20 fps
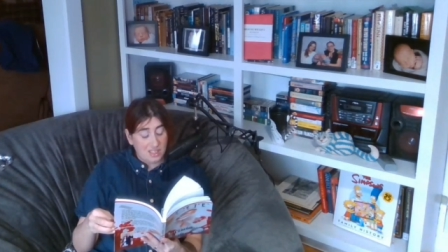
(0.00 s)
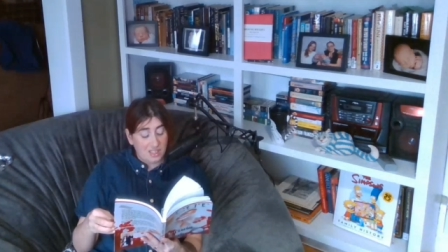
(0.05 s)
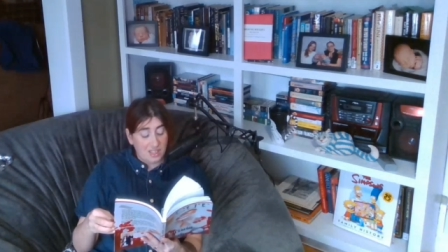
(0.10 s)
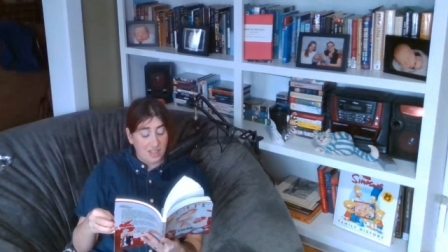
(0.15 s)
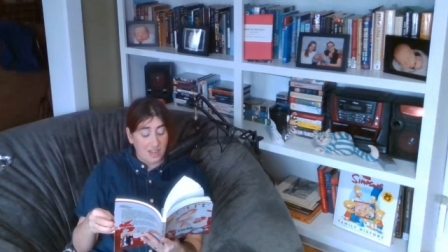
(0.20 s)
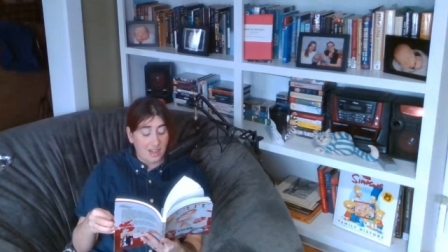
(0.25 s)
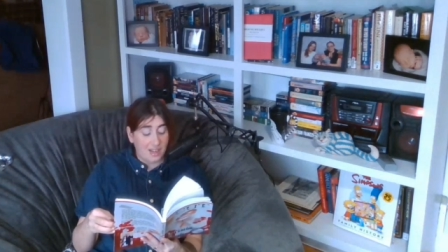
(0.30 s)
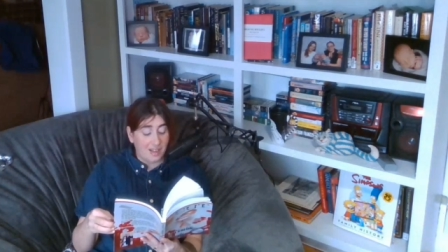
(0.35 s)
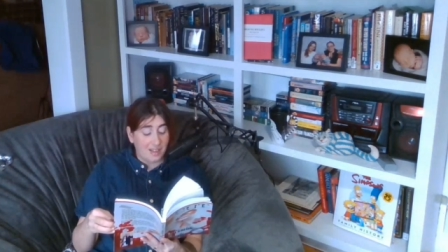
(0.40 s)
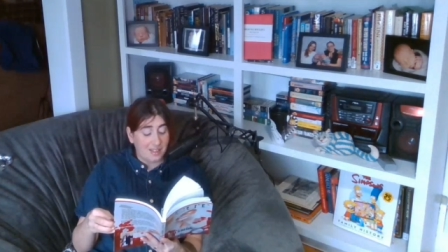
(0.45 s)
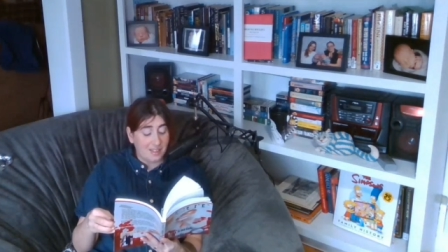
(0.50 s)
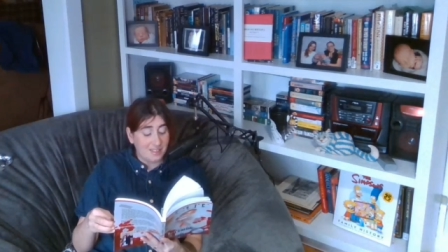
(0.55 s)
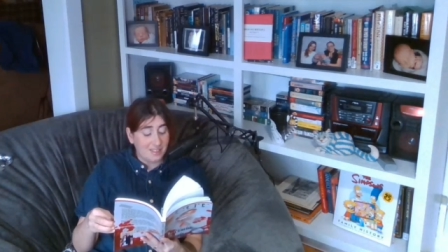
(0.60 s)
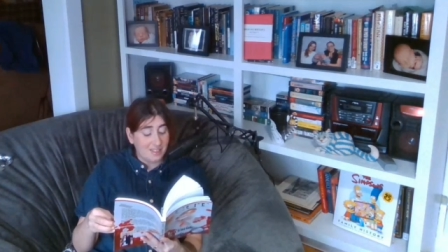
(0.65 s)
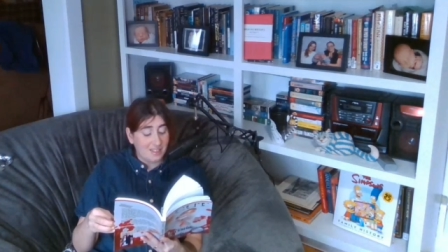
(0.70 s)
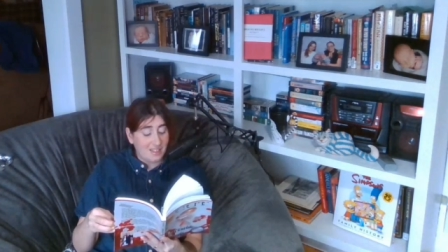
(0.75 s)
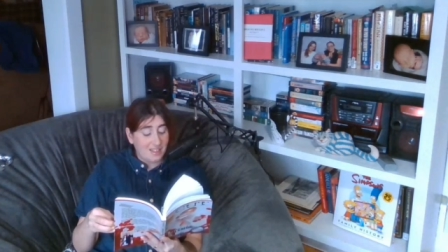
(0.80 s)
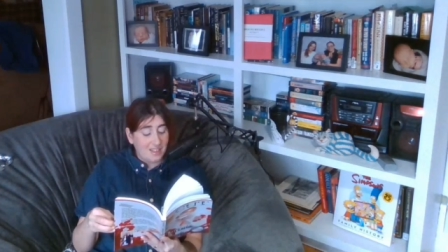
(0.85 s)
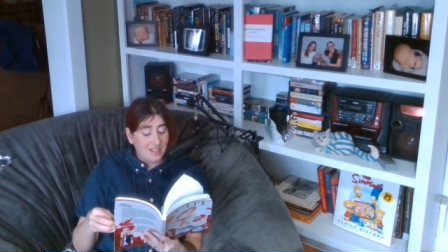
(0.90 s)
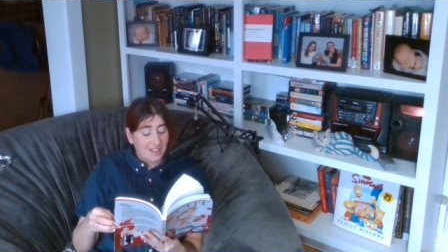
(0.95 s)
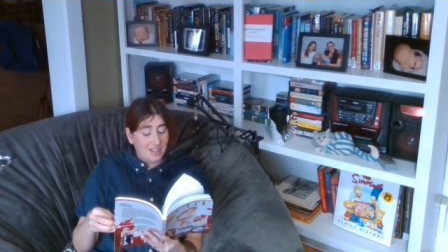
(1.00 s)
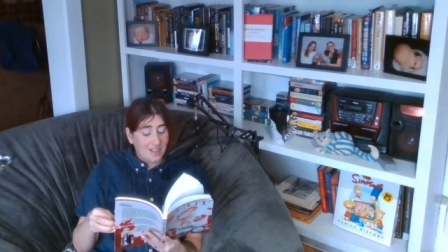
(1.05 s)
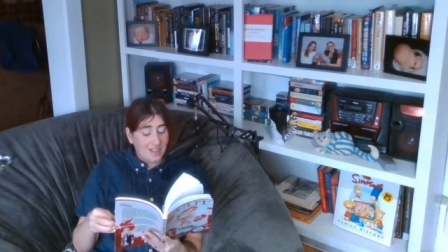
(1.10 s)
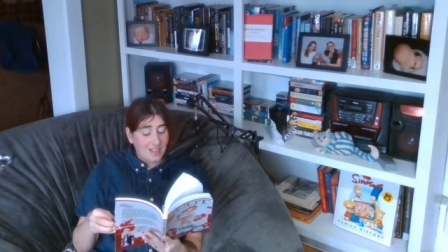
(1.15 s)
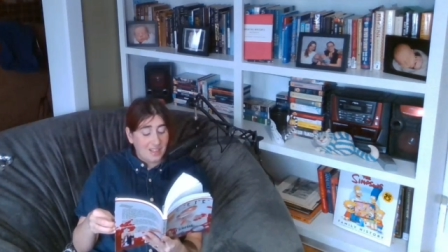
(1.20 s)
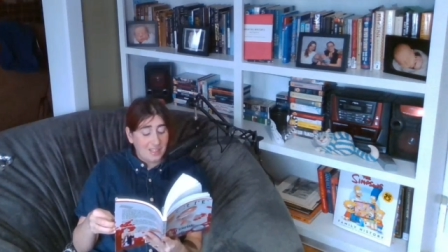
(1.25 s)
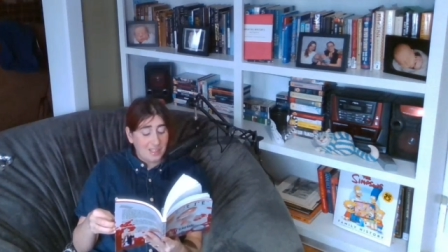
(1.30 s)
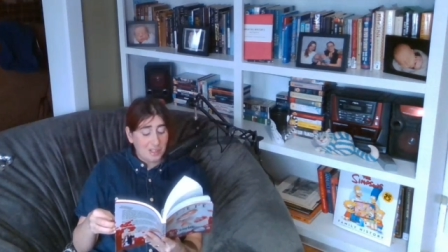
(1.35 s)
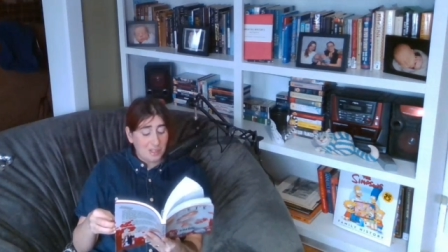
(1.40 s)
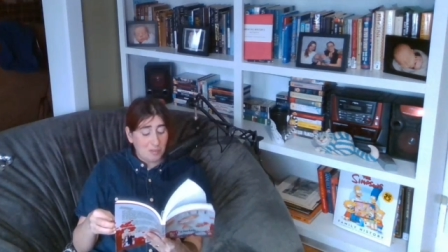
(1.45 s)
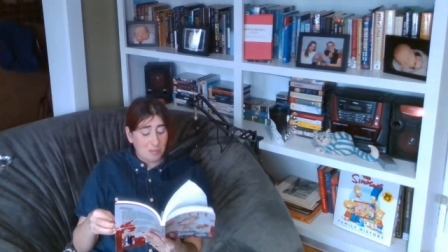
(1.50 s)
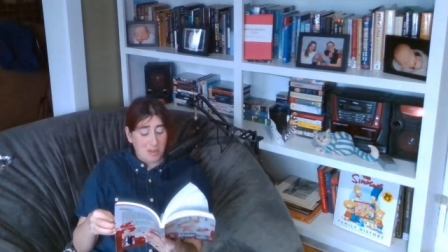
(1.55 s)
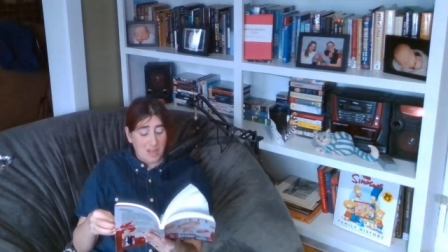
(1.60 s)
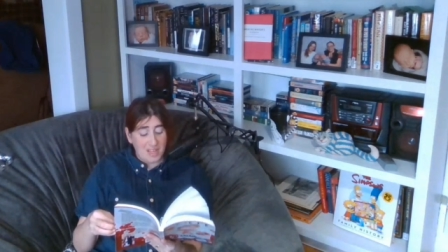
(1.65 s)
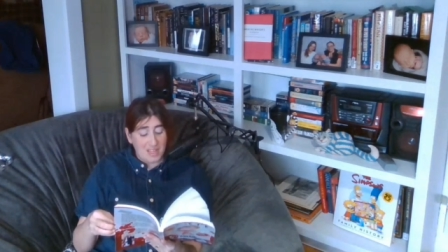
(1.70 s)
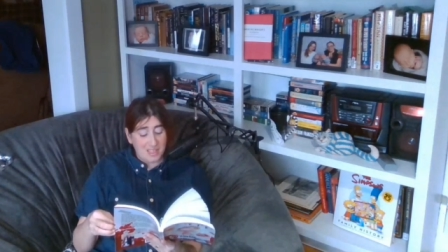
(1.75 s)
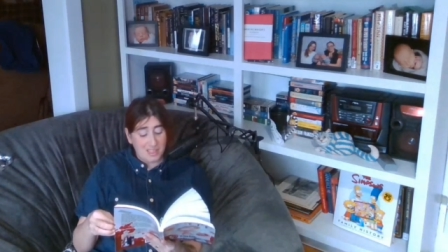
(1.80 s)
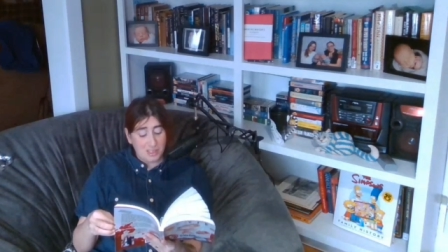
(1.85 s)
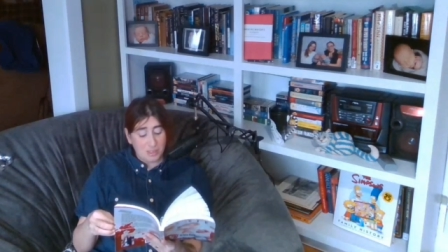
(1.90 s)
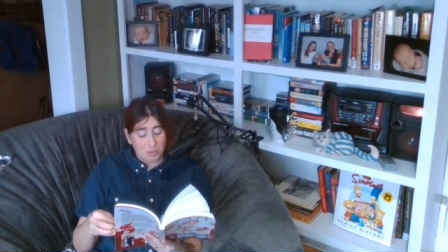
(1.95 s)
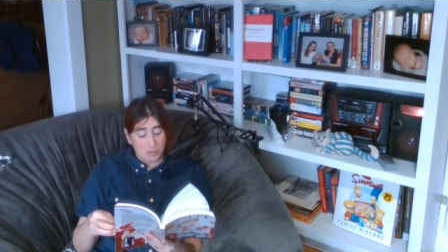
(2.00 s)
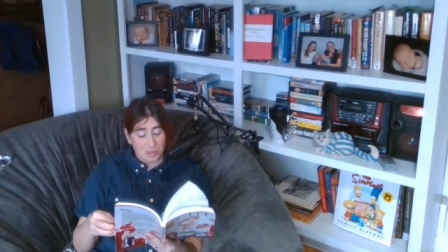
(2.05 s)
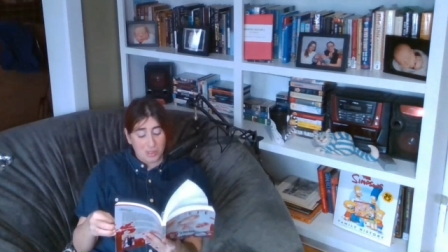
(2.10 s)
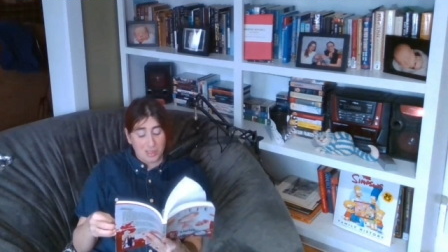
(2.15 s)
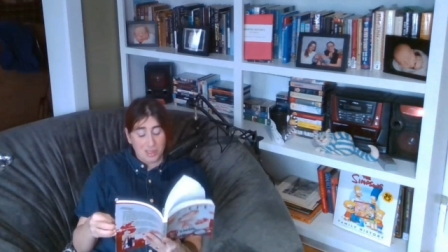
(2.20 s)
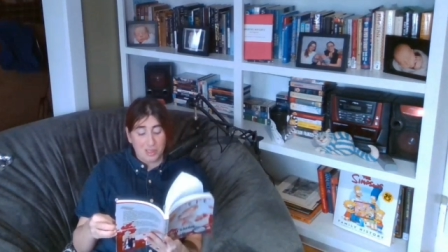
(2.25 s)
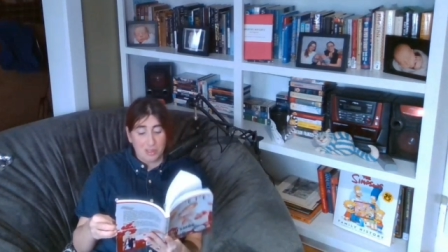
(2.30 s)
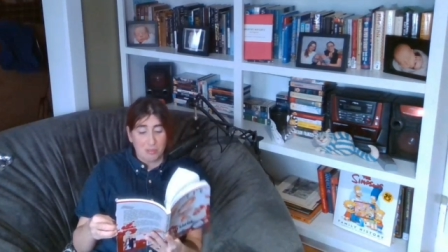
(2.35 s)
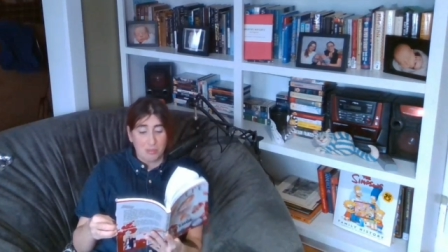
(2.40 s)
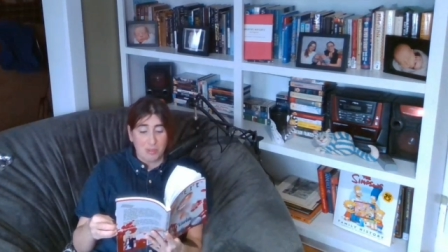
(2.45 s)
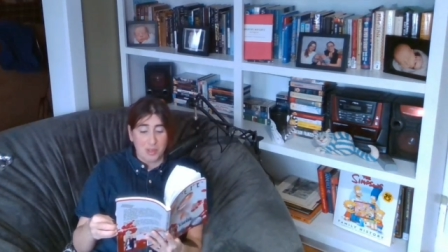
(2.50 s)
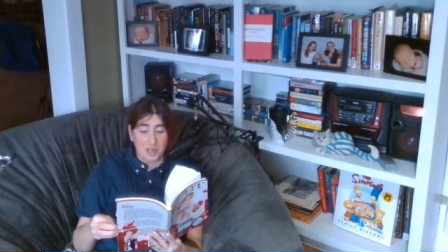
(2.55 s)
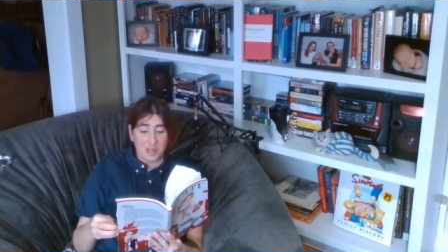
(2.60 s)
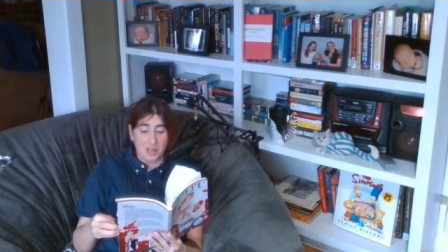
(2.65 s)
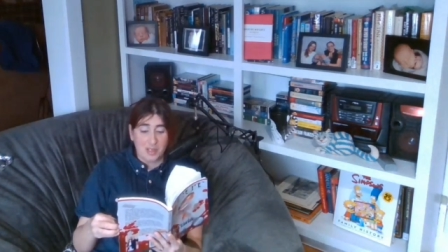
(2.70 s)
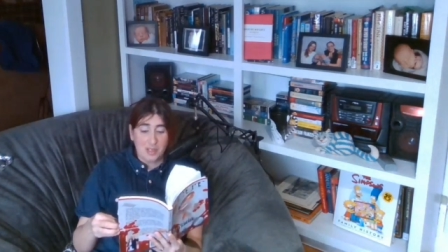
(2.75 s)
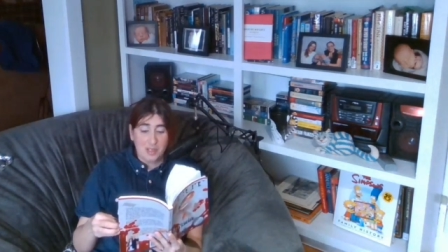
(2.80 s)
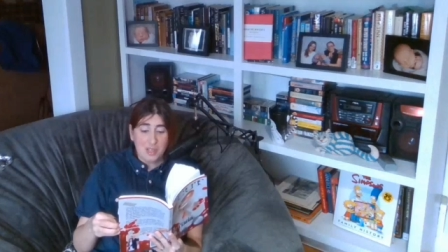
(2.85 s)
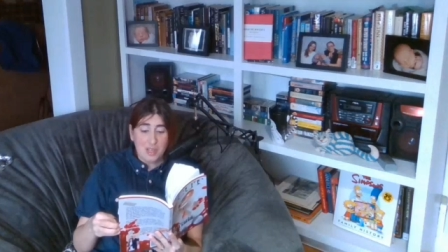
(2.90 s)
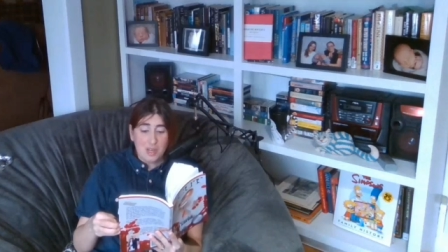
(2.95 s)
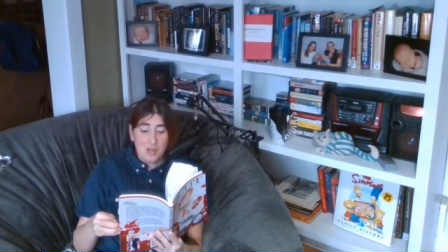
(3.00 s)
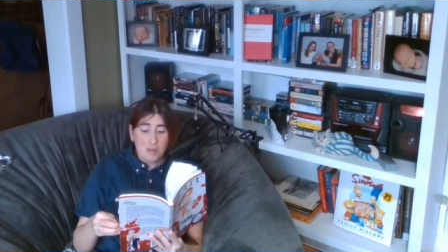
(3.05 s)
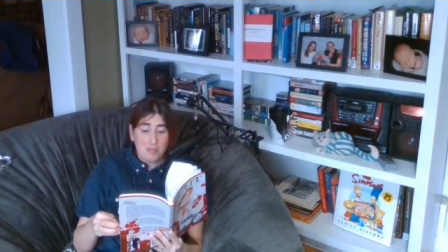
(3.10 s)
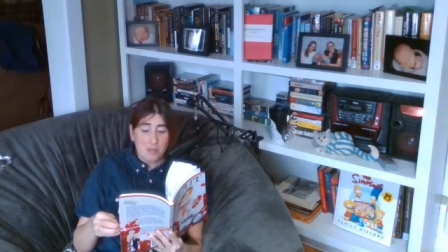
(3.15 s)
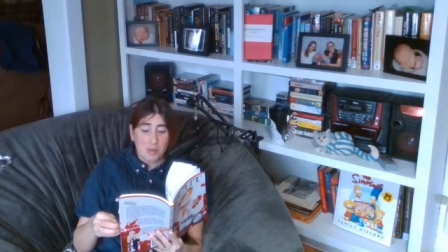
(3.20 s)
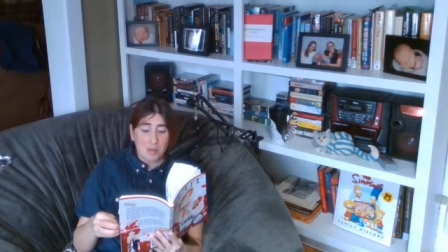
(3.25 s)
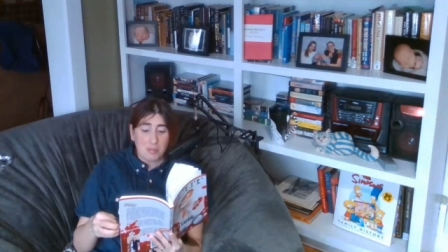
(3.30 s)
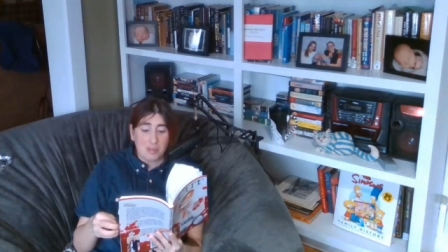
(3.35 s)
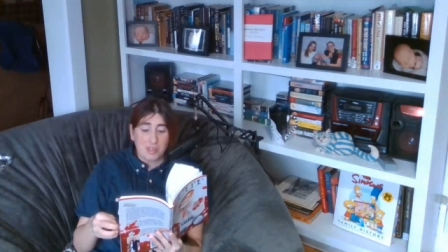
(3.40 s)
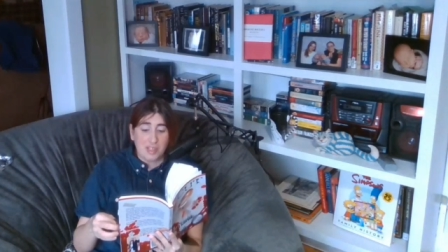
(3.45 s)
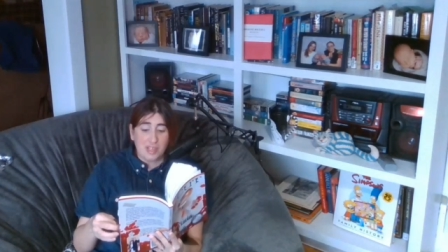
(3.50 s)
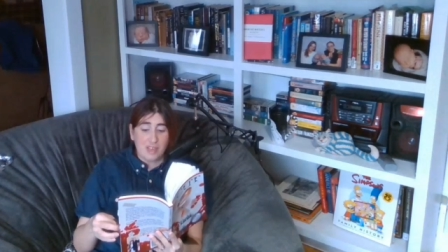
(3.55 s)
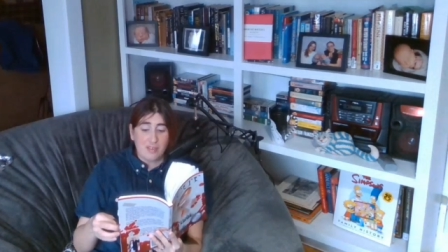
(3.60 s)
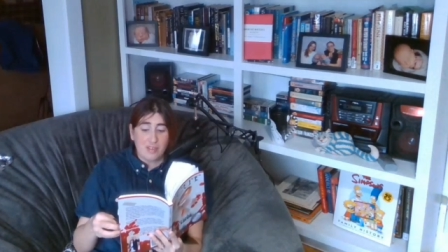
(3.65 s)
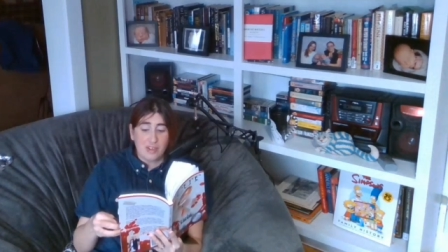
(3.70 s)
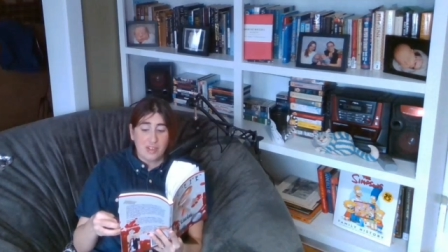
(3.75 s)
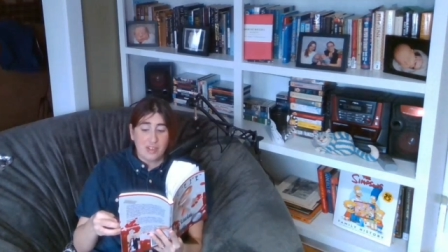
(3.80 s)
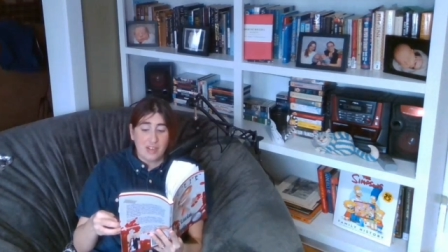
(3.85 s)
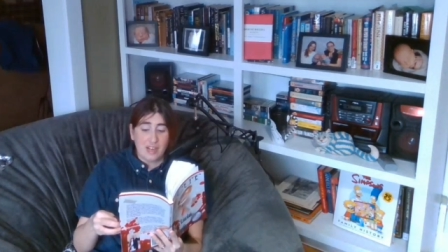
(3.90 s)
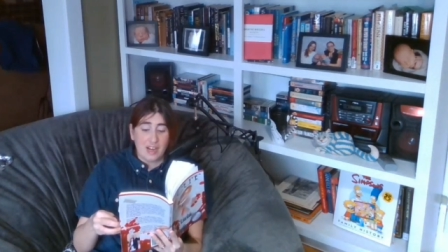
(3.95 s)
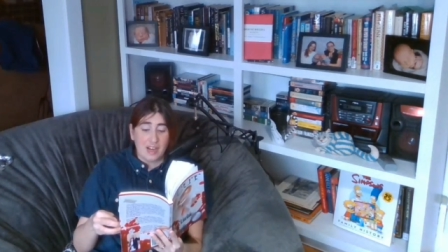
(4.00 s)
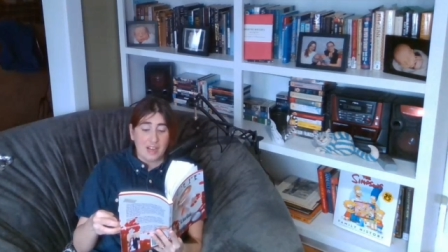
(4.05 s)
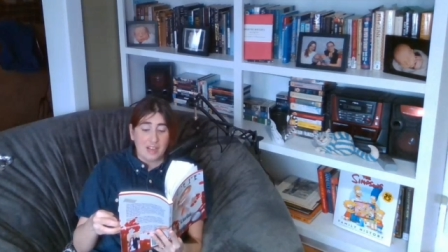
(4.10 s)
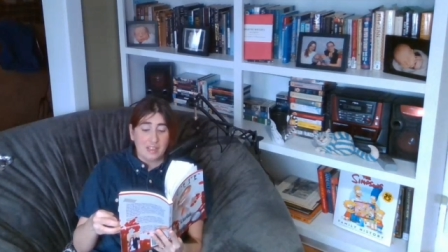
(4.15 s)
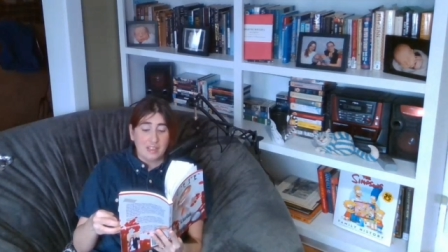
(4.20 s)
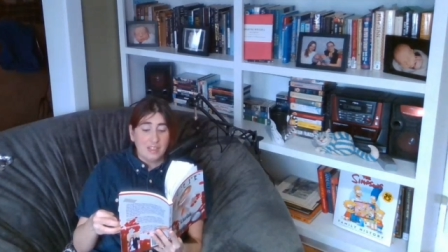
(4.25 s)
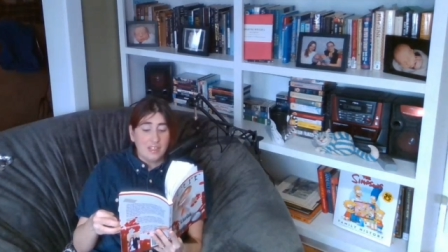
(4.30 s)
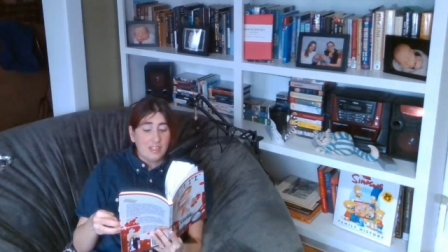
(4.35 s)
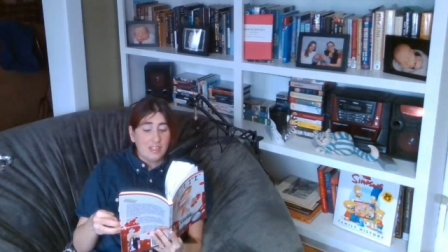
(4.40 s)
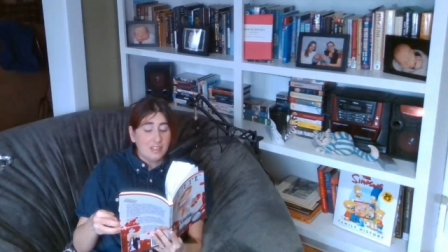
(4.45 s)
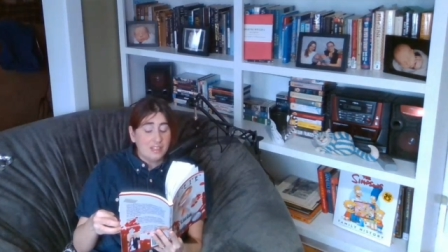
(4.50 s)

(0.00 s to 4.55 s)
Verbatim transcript: Yeah. I know the pagans were a little weird, but believe it or not,